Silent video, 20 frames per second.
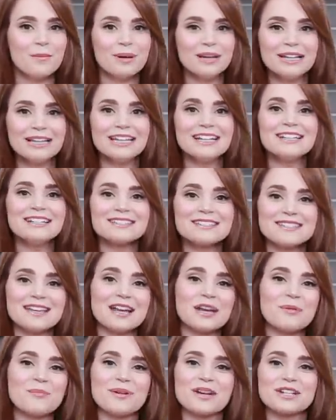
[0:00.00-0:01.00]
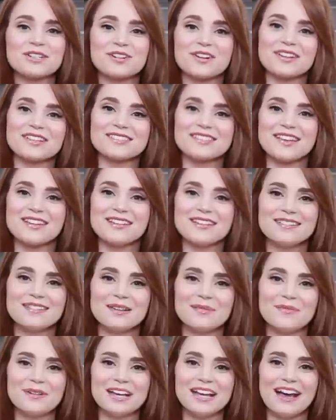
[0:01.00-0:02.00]
please take a picture and send it
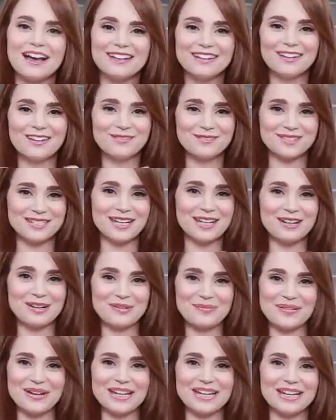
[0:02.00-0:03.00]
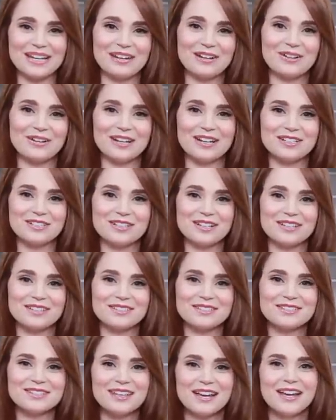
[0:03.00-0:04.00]
to me. I love seeing your baking
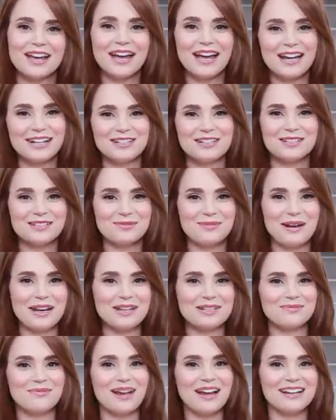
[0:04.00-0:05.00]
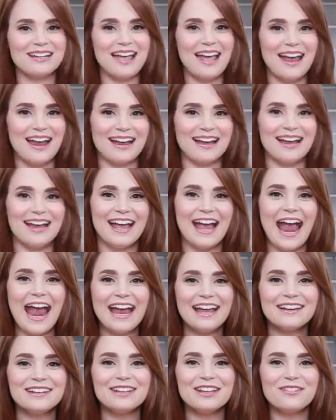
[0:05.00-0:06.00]
creations. It just makes my day.
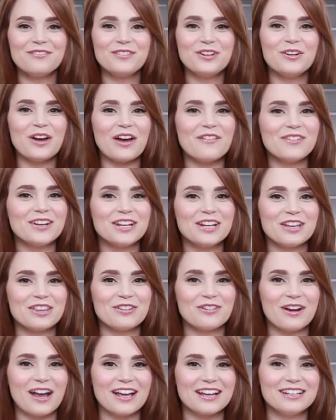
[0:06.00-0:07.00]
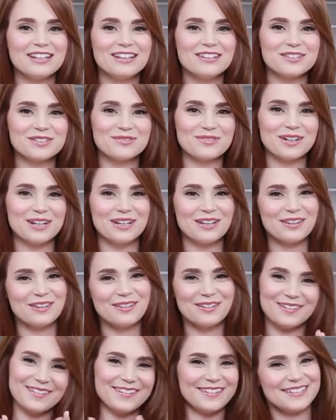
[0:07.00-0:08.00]
And if you have any other ideas, videos,
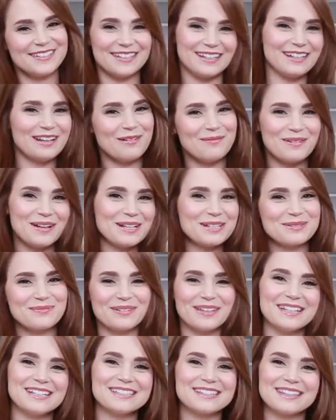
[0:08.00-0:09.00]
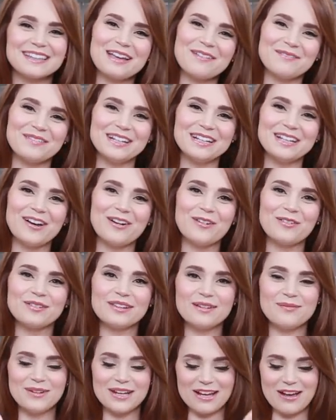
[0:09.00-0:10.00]
and TWS, please let me know.
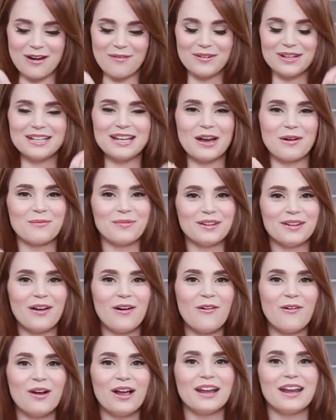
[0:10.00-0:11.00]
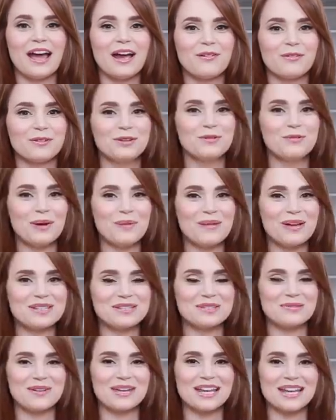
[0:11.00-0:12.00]
Leave me a comment down below and I will do my
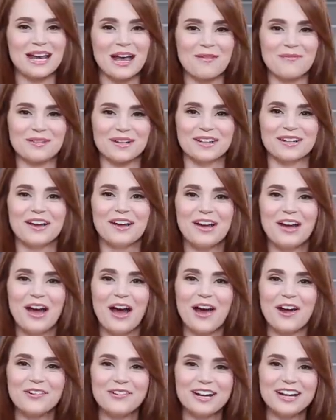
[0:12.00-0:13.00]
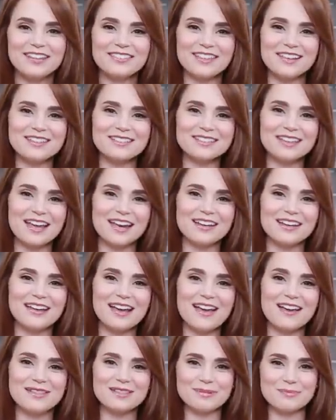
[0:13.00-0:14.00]
best to make it happen. All right, thanks again you
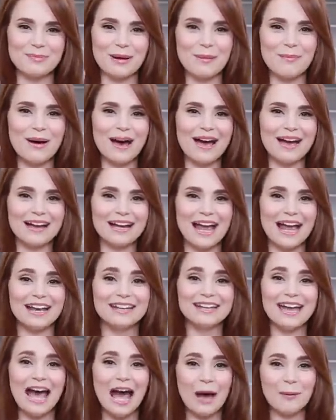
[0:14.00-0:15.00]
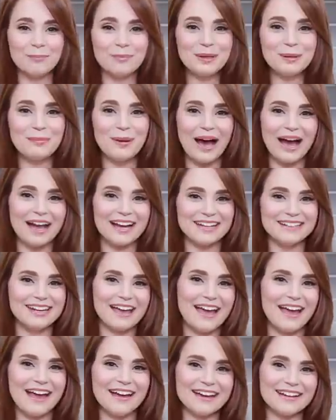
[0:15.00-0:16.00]
guys. Bye-bye and Happy Pi
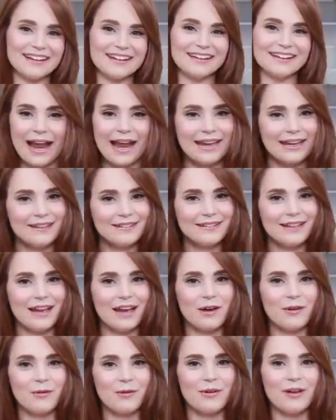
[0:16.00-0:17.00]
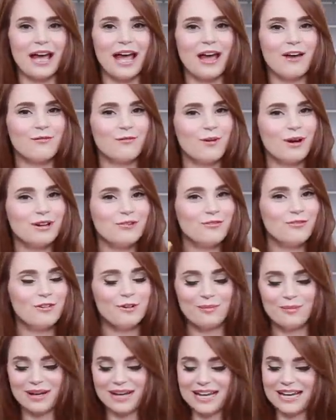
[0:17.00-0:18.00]
Day. And I will have one
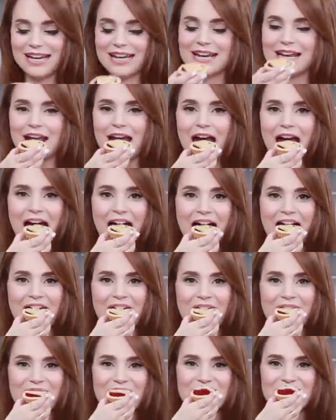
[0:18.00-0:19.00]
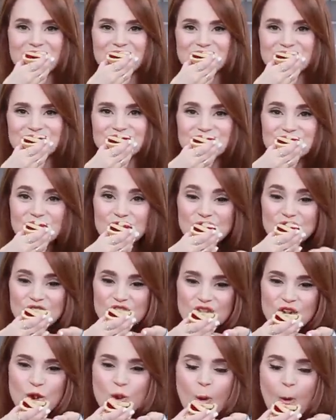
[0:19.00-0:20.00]
for me. Ooh.
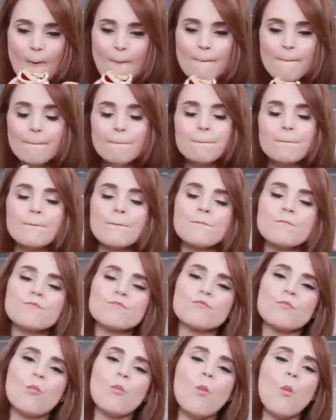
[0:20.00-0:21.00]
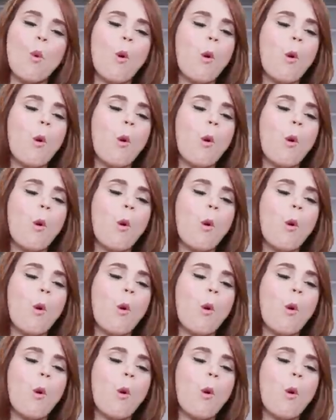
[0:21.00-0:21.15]
Mmm.